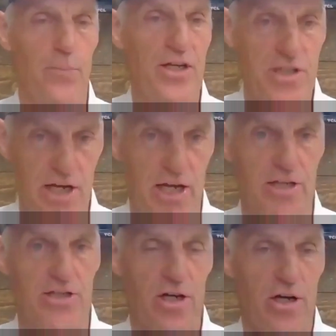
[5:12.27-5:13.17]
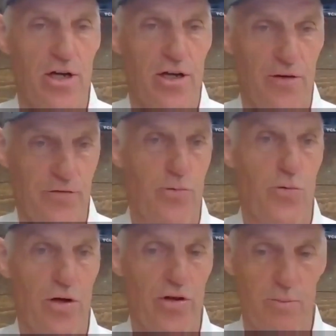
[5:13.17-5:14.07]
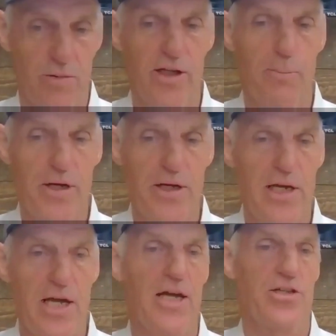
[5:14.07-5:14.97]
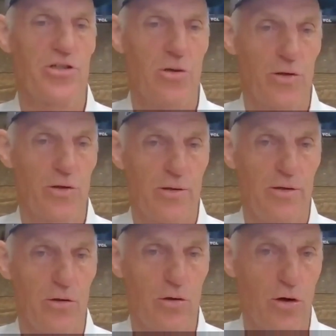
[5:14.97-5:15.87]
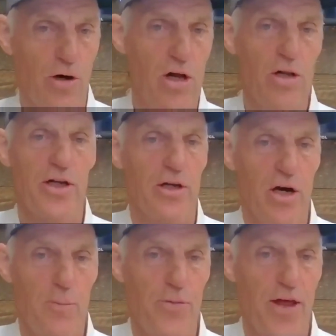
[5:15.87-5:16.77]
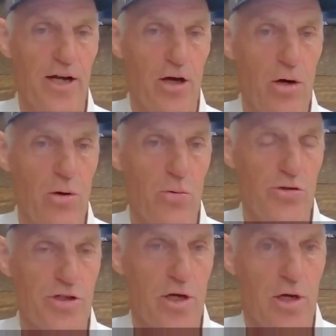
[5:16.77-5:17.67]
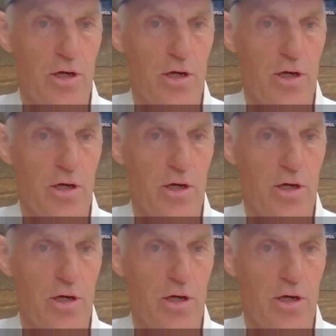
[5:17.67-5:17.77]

piss ants, if you will, them little bitty ants crawling up that hose.